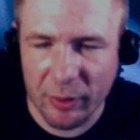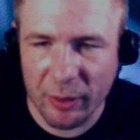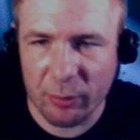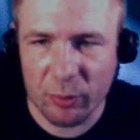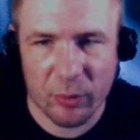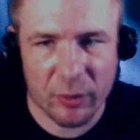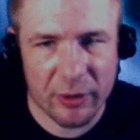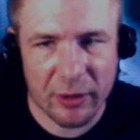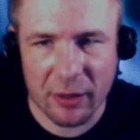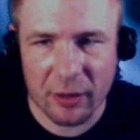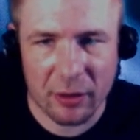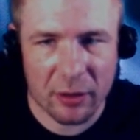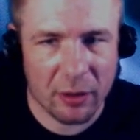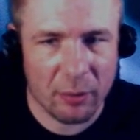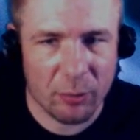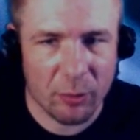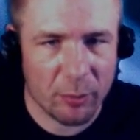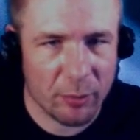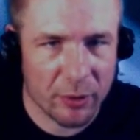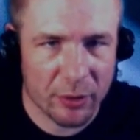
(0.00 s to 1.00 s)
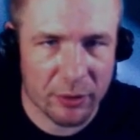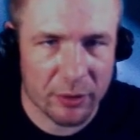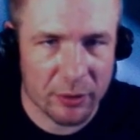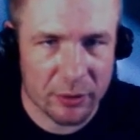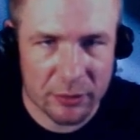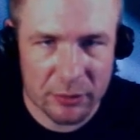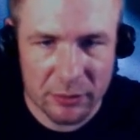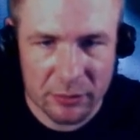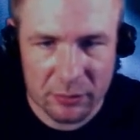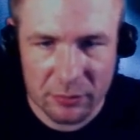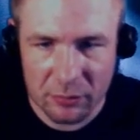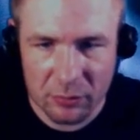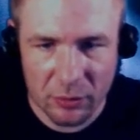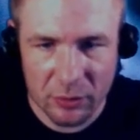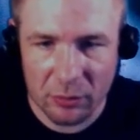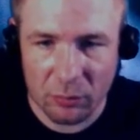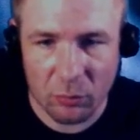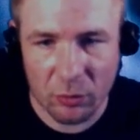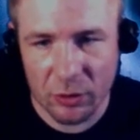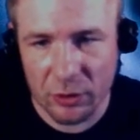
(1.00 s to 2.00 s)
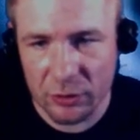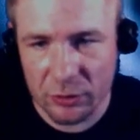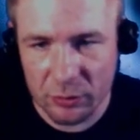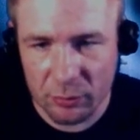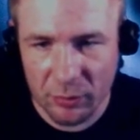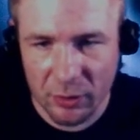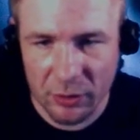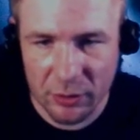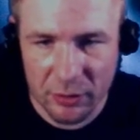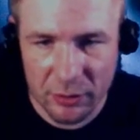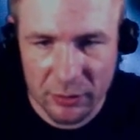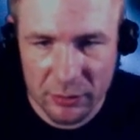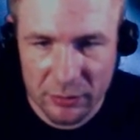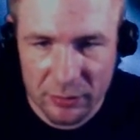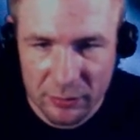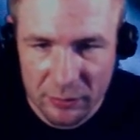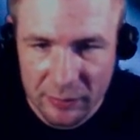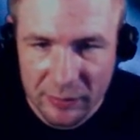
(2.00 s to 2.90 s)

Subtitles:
people without a couple monitors or 1 or 2 monitors.